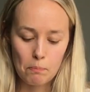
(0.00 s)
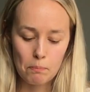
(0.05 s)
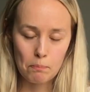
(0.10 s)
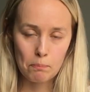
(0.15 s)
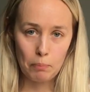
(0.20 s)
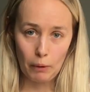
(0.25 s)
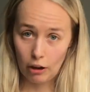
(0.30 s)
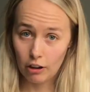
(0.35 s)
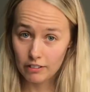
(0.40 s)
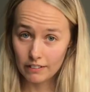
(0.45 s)

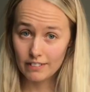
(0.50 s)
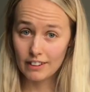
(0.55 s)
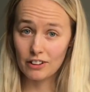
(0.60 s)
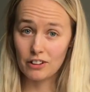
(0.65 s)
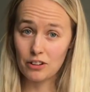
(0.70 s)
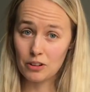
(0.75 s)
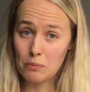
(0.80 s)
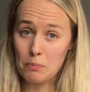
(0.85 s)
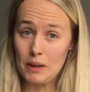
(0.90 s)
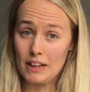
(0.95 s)
but there
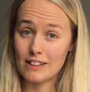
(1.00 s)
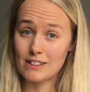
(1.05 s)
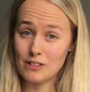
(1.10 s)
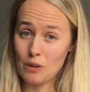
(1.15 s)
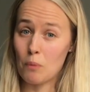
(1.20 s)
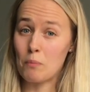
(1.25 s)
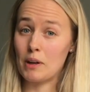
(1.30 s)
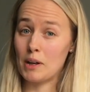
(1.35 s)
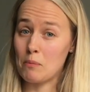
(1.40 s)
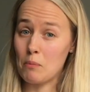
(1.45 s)
could be so
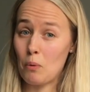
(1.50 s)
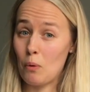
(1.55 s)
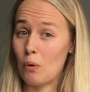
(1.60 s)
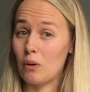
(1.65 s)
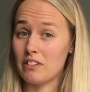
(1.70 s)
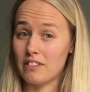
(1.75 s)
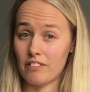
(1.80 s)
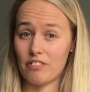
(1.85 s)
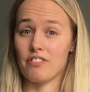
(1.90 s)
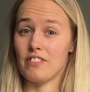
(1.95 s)
many more
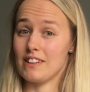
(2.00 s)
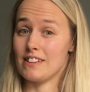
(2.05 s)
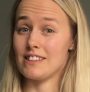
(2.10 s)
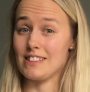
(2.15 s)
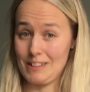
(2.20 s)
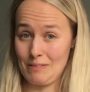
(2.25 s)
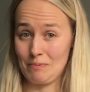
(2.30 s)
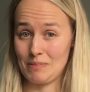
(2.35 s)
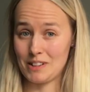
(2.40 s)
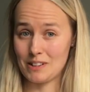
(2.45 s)
different
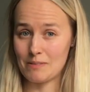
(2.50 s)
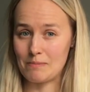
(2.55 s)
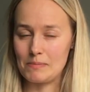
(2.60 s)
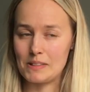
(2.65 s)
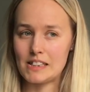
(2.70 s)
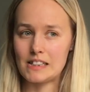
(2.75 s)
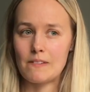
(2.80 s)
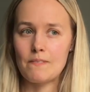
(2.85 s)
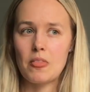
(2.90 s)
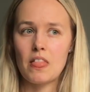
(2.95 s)

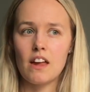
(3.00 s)
symptoms.